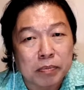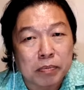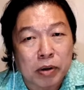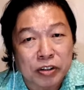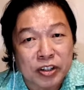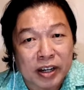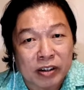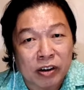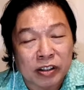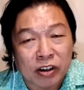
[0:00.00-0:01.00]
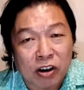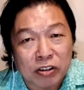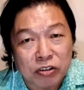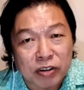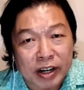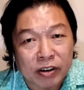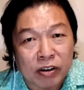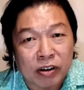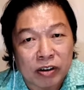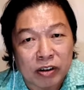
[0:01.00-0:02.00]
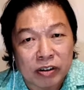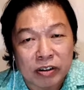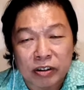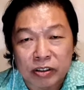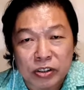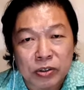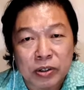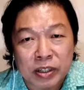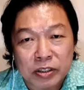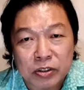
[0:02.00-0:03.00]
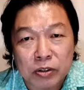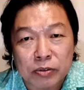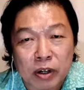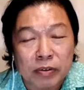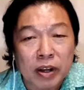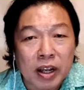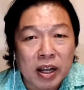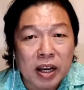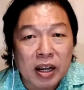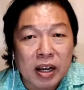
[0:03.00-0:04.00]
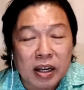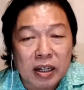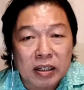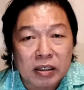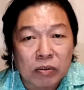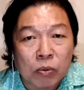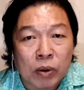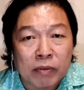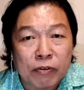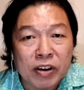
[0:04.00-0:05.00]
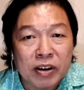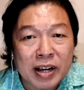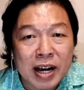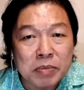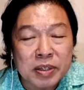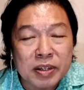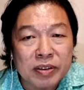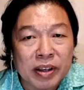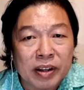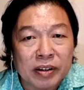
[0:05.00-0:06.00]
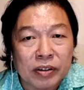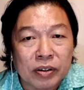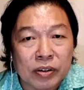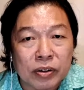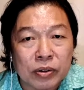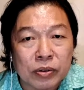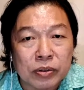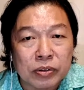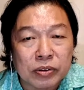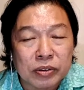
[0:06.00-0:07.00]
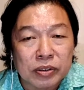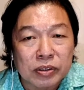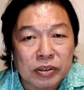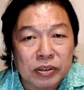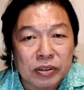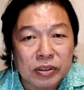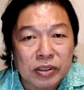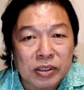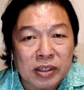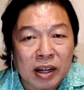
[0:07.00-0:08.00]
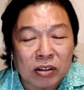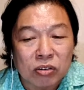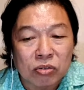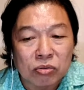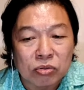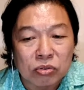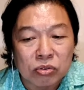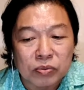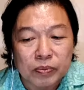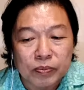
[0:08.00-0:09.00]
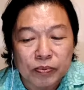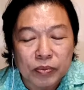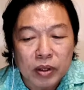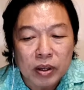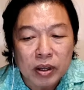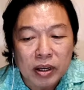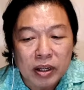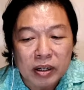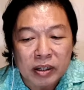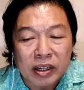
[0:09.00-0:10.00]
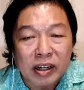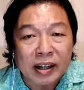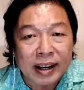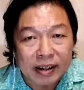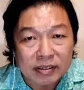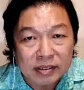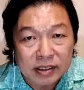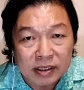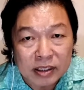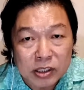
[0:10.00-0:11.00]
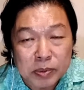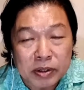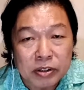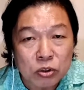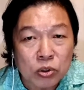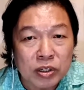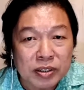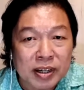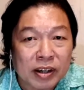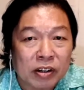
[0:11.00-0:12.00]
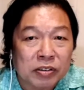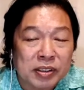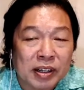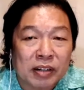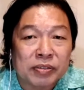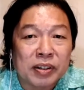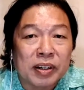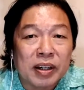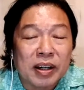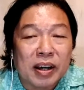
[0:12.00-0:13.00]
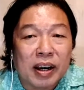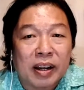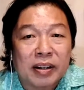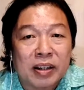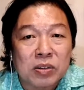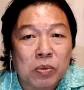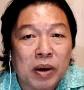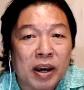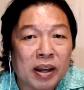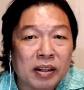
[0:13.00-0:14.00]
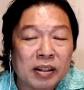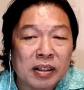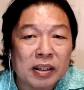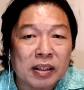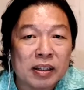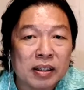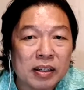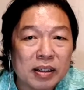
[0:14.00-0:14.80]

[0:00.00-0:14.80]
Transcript: project or the contract or so on and so forth. When fear comes in, then you start to neglect the spiritual side of stuff, and that's where the